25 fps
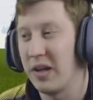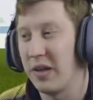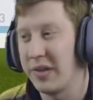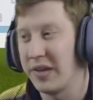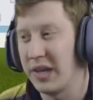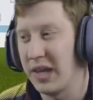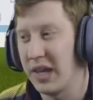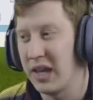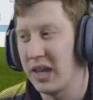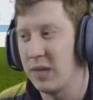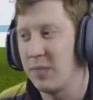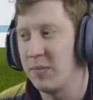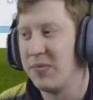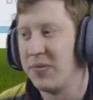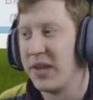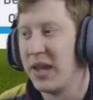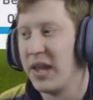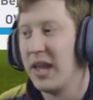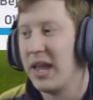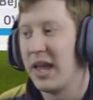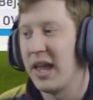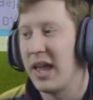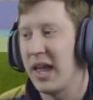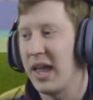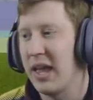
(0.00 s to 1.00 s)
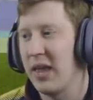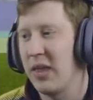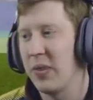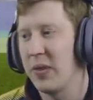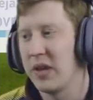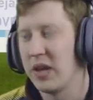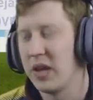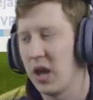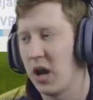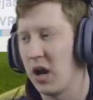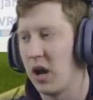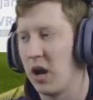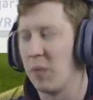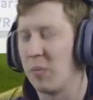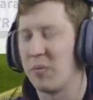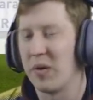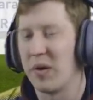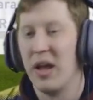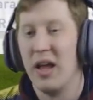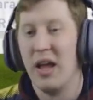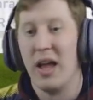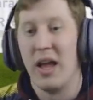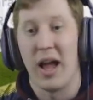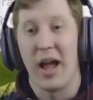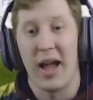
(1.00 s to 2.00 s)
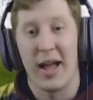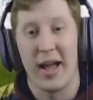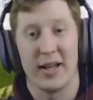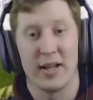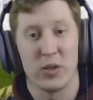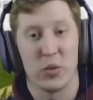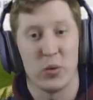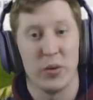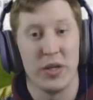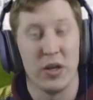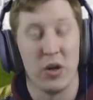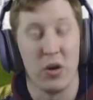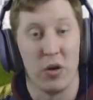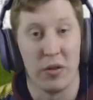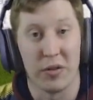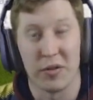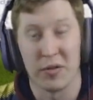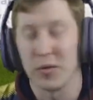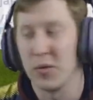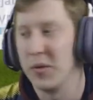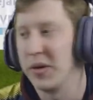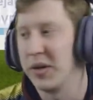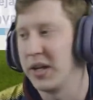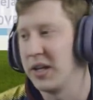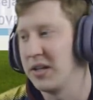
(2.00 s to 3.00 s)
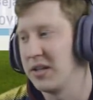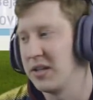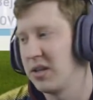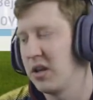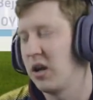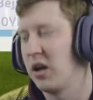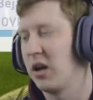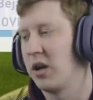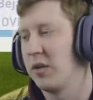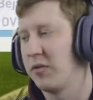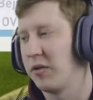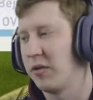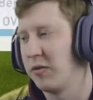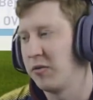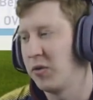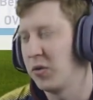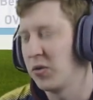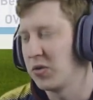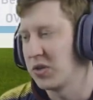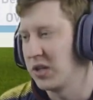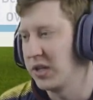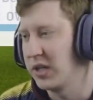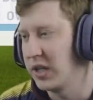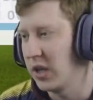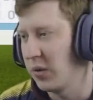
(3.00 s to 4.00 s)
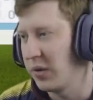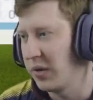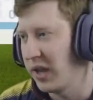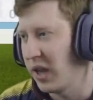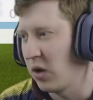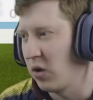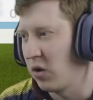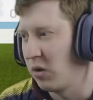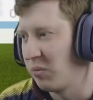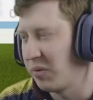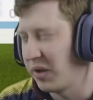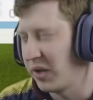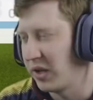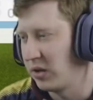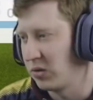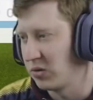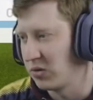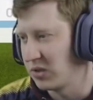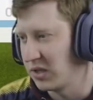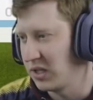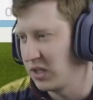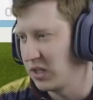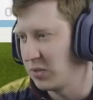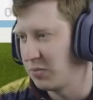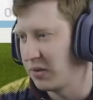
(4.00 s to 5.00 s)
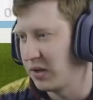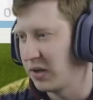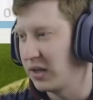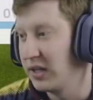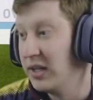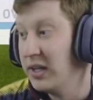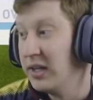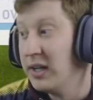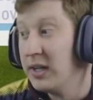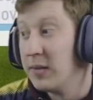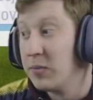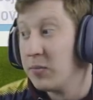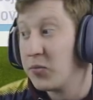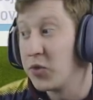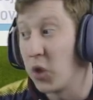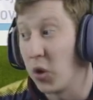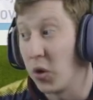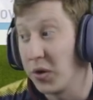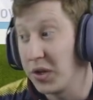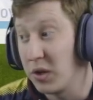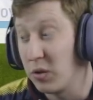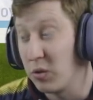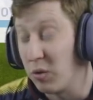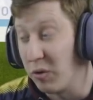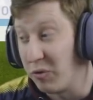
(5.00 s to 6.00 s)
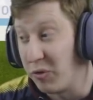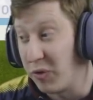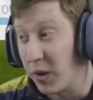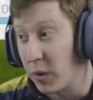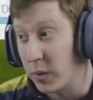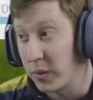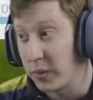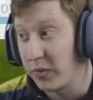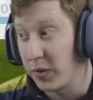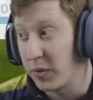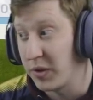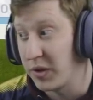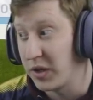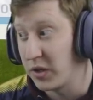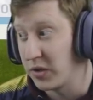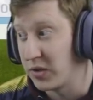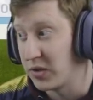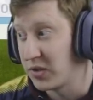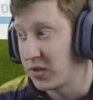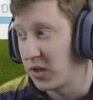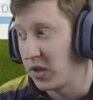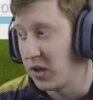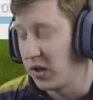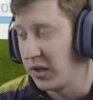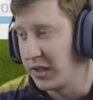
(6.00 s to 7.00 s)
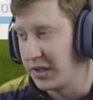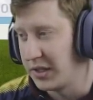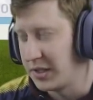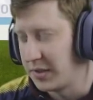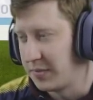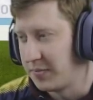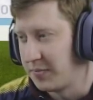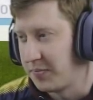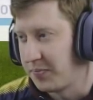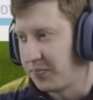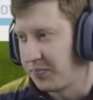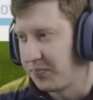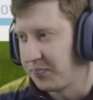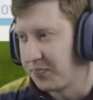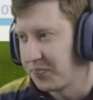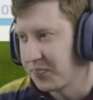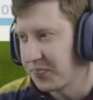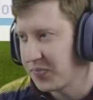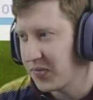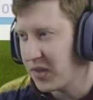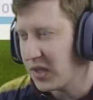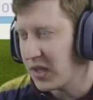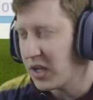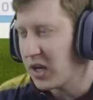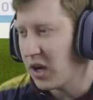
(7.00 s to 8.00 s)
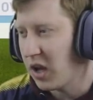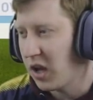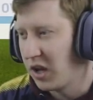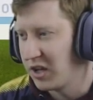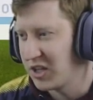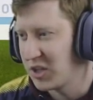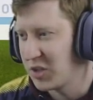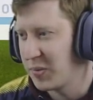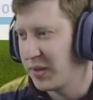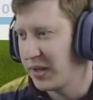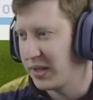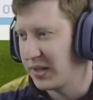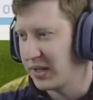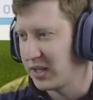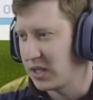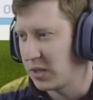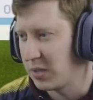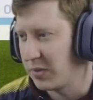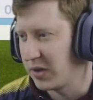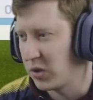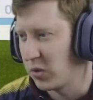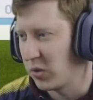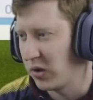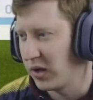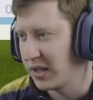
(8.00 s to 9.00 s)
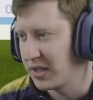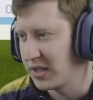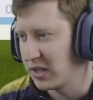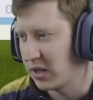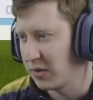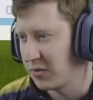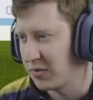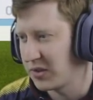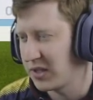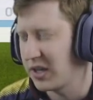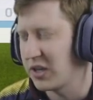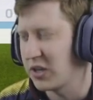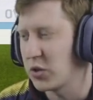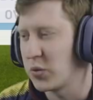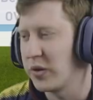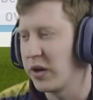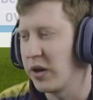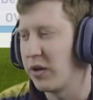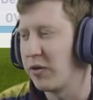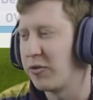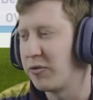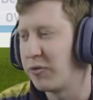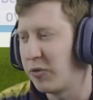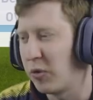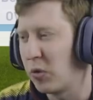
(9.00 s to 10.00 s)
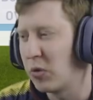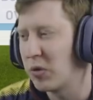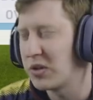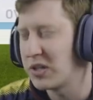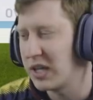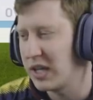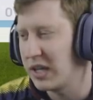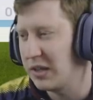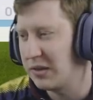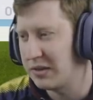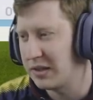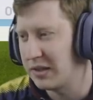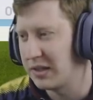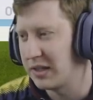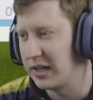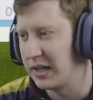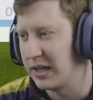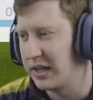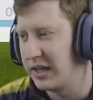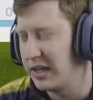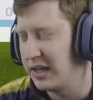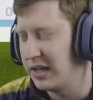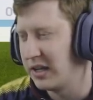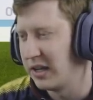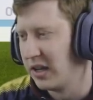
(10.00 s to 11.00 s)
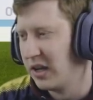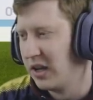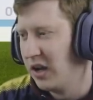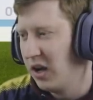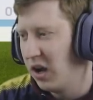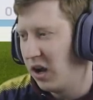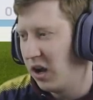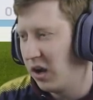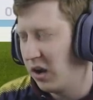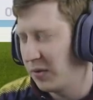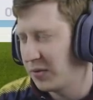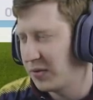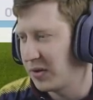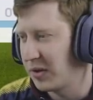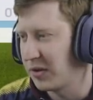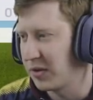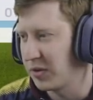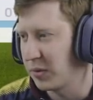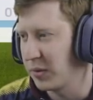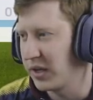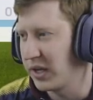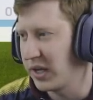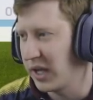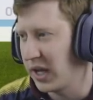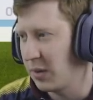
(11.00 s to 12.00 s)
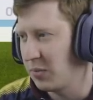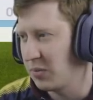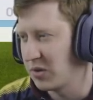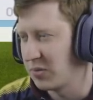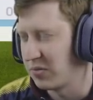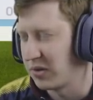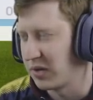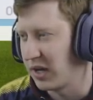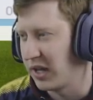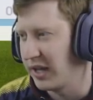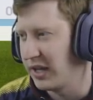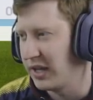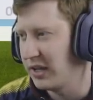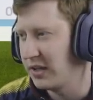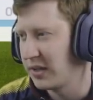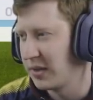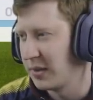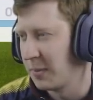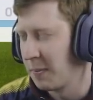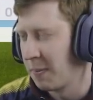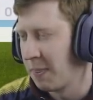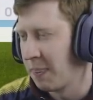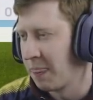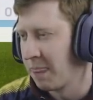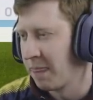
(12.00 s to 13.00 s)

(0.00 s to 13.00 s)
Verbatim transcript: another game in the Cup had we gotten through against Cardiff, unfortunately going out on penalties. But Donny are a very, very good side. I expect this to be quite a tough test. We are 14th in the league after three games played.